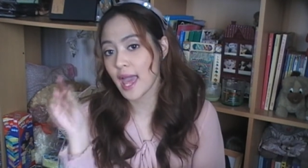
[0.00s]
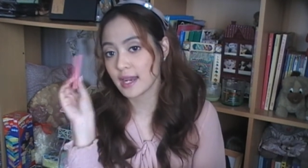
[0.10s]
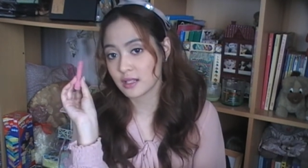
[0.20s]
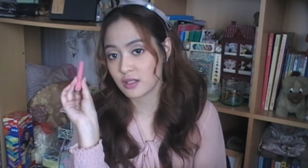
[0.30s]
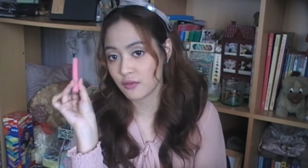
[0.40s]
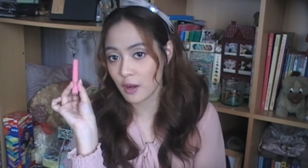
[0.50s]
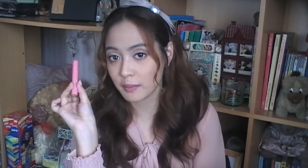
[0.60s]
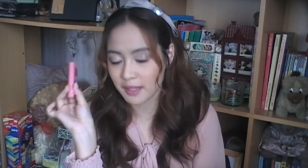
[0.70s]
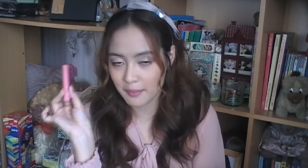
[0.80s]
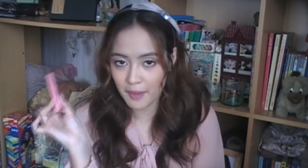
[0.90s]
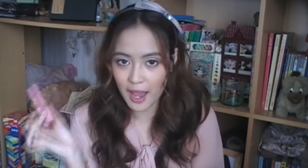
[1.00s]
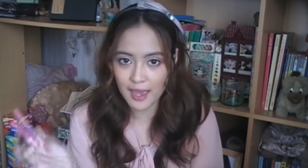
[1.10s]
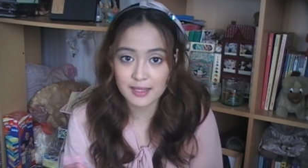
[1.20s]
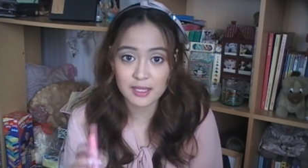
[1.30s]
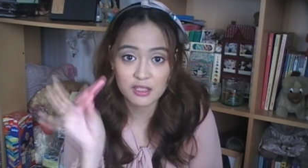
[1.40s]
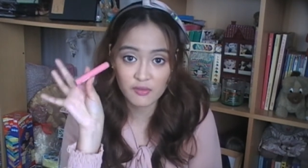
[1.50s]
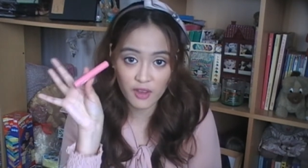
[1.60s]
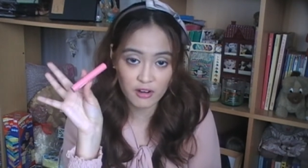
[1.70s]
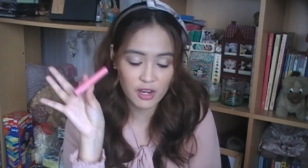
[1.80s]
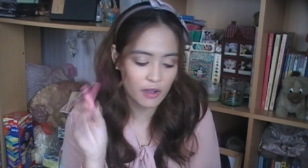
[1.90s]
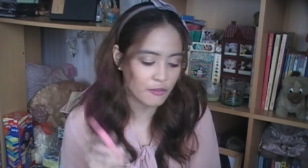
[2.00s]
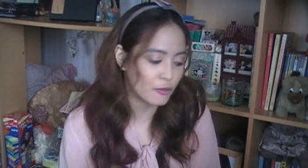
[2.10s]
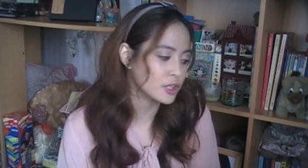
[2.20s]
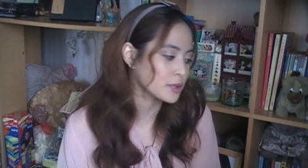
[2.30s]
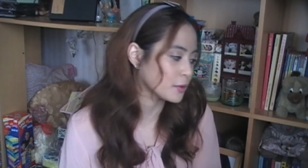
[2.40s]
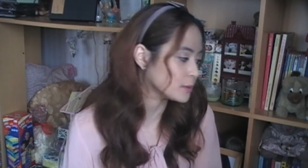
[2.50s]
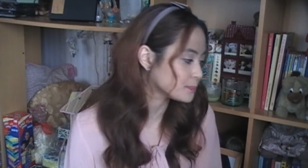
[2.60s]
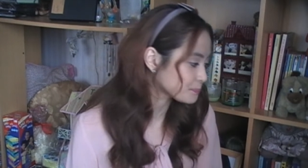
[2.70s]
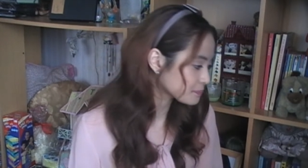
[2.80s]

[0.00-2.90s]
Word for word: and it's from Lip Ice. It's very affordable.